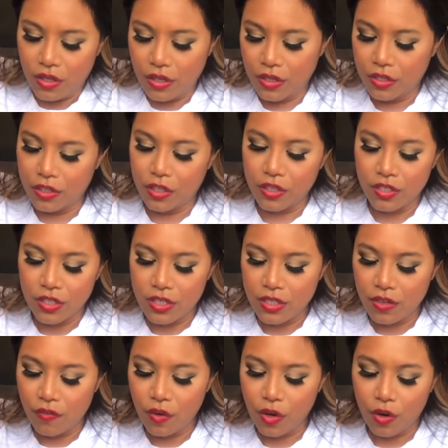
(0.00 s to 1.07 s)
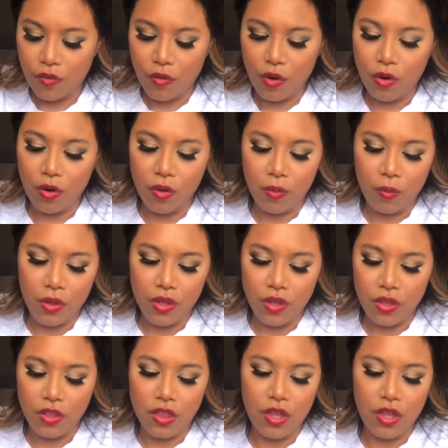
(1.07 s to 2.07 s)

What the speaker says: You can just never go wrong with